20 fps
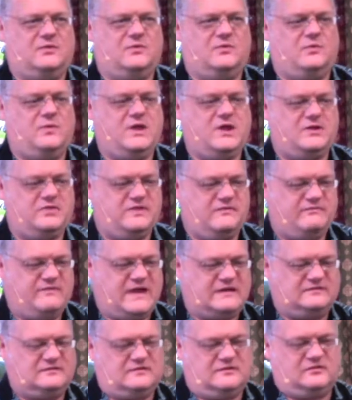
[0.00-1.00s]
We are the
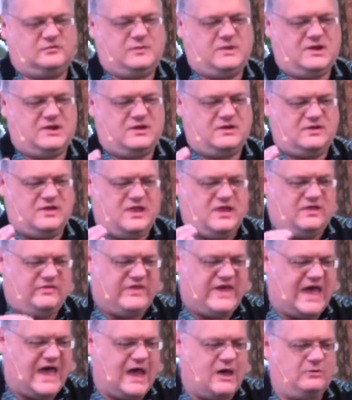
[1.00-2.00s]
vessels, we are
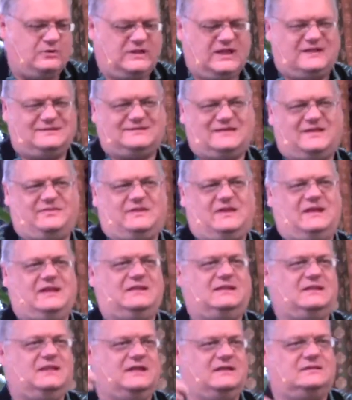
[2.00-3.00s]
the outlet and the
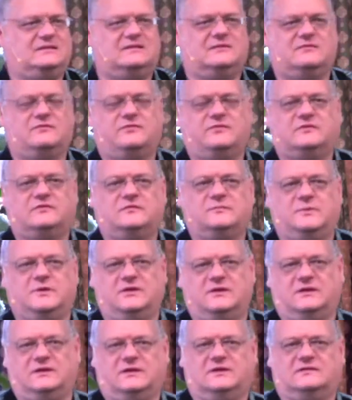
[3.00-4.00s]
inlet for
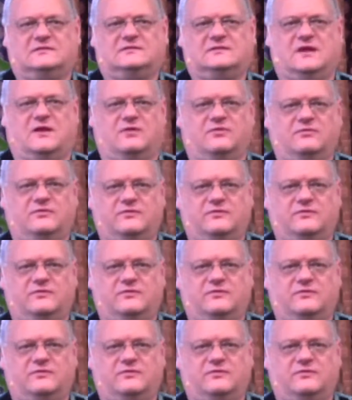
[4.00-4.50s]
Spirit itself.